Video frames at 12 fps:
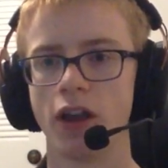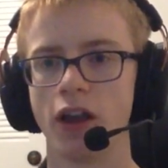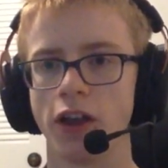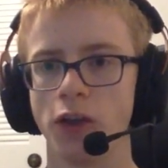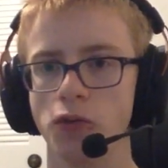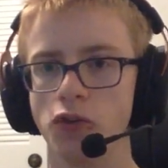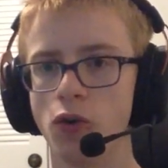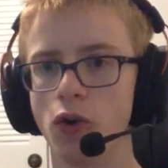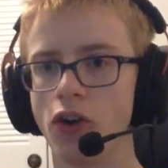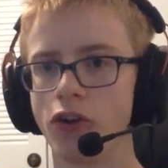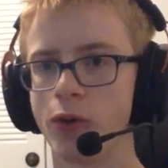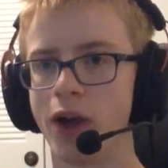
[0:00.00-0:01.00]
You do
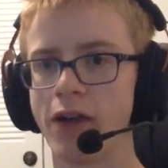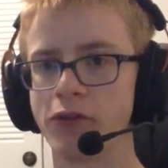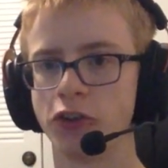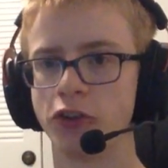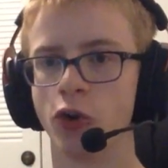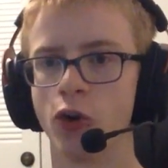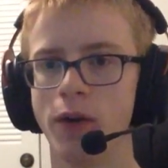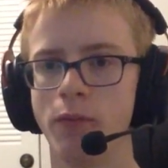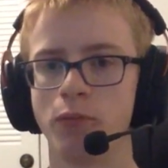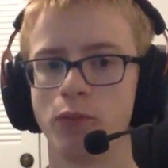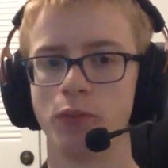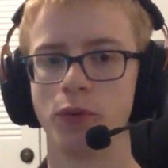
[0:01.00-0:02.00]
also have to show
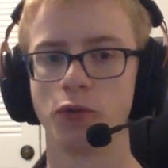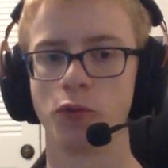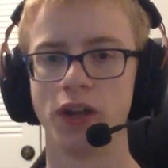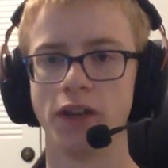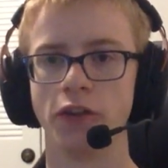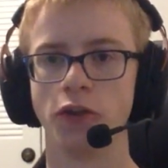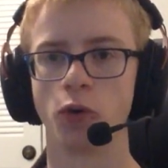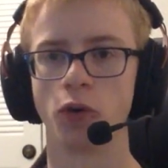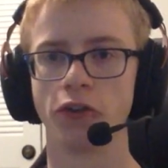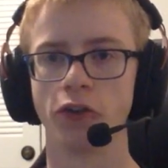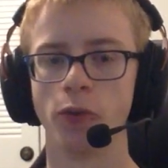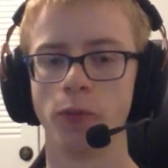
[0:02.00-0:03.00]
up between the
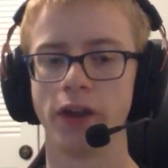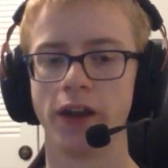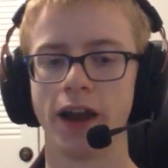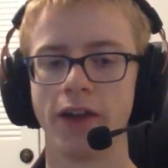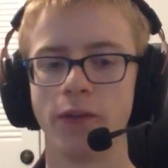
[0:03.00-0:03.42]
doors open and the